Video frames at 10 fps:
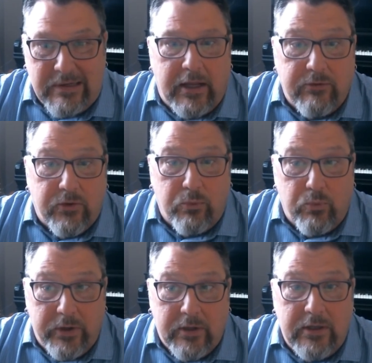and to
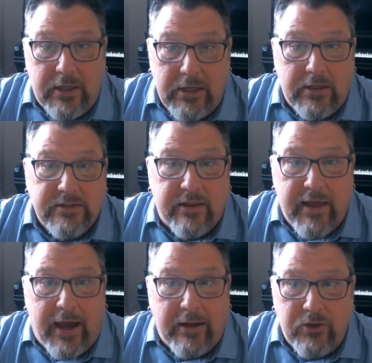really lean into
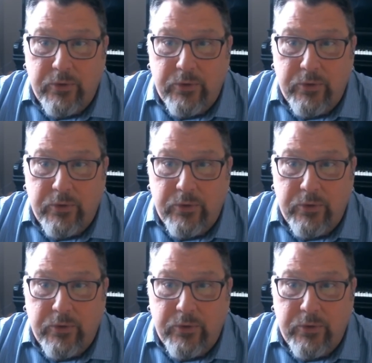that.